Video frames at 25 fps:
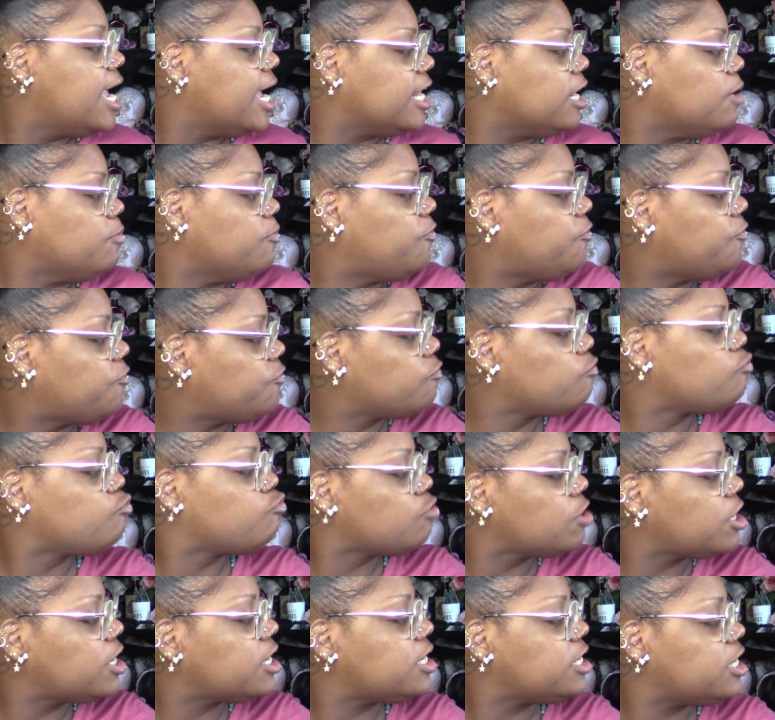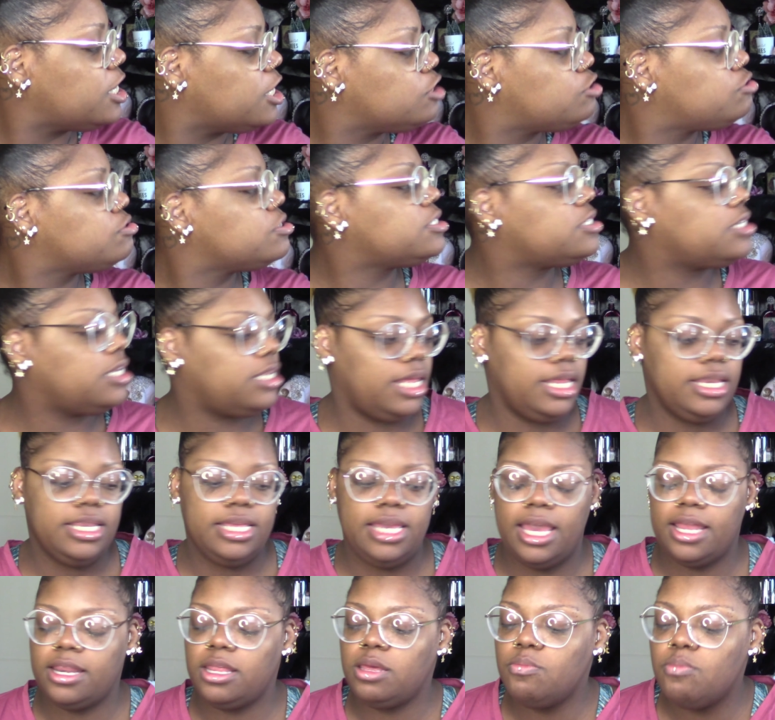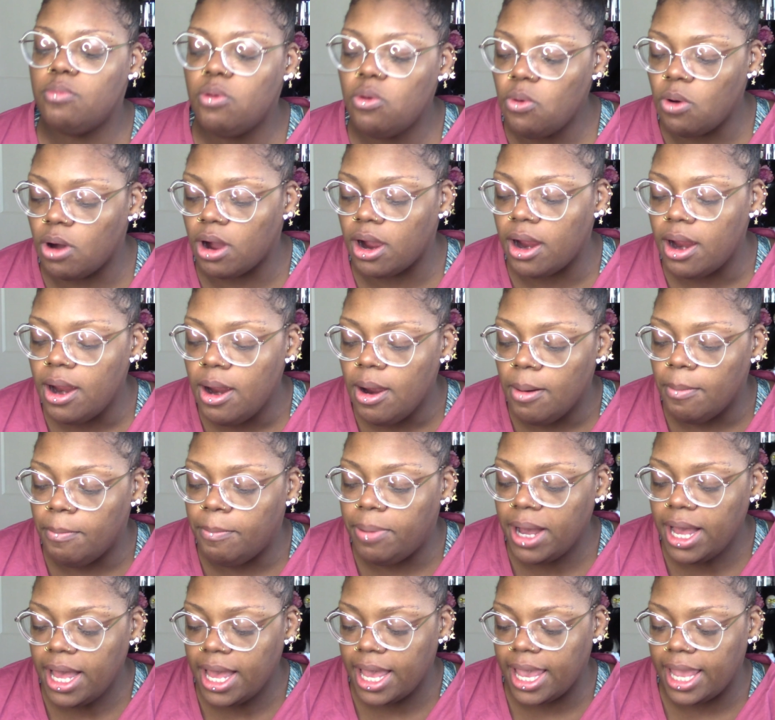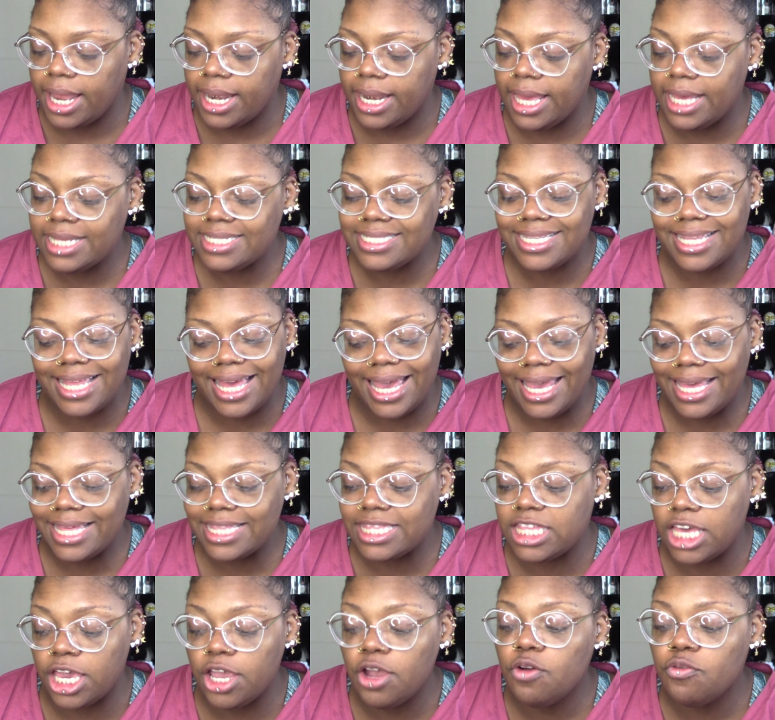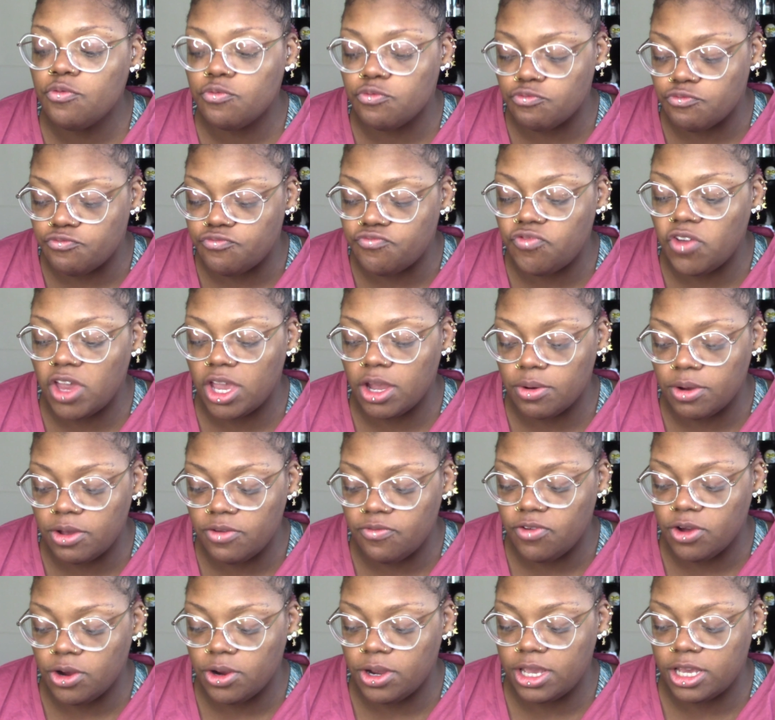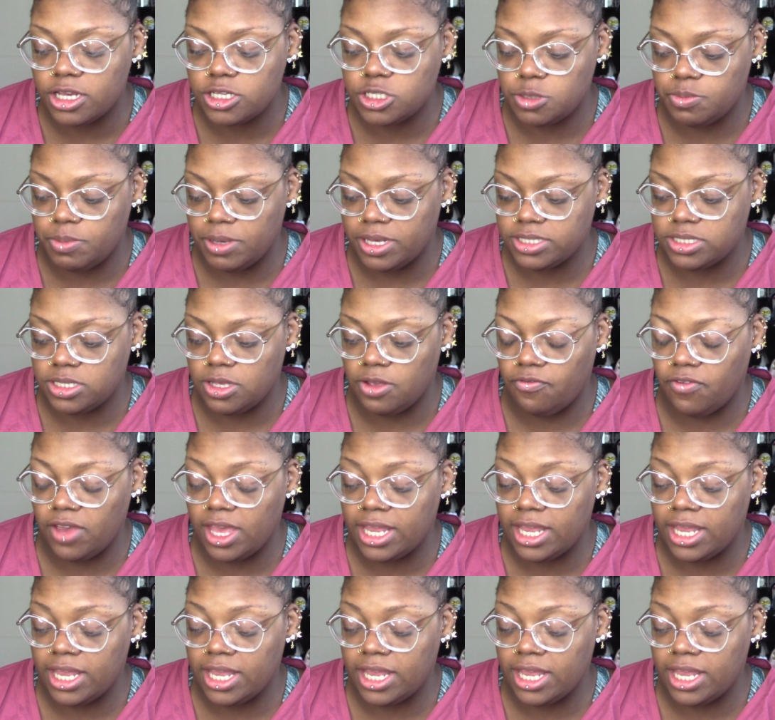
And I'm really interested in getting more. But it's like, they're very, very expensive.